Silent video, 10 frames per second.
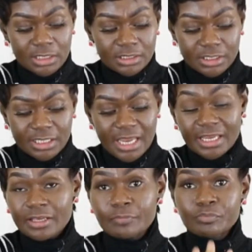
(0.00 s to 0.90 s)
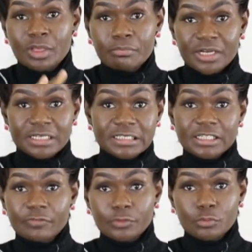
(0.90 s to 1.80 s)
the cake, but
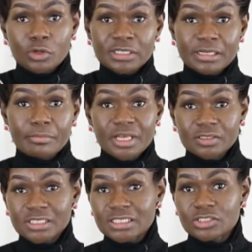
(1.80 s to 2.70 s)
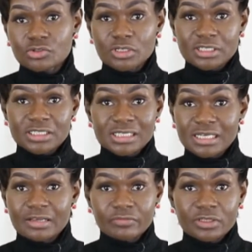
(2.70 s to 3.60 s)
if you want the melting instructions
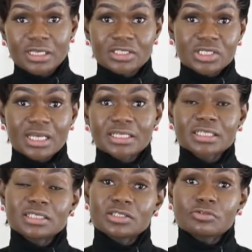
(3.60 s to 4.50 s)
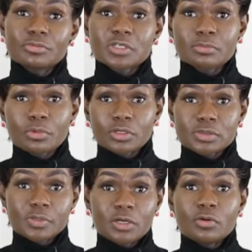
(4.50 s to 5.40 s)
and everything, check the description box
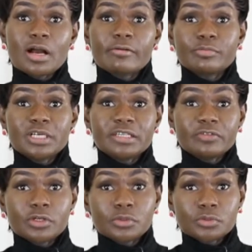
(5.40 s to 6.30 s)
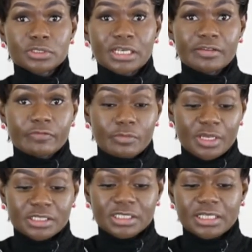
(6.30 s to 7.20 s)
below. I will be leaving all the
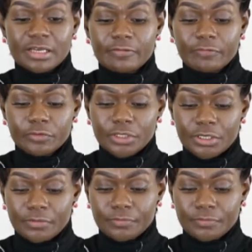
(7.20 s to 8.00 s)
information there for you.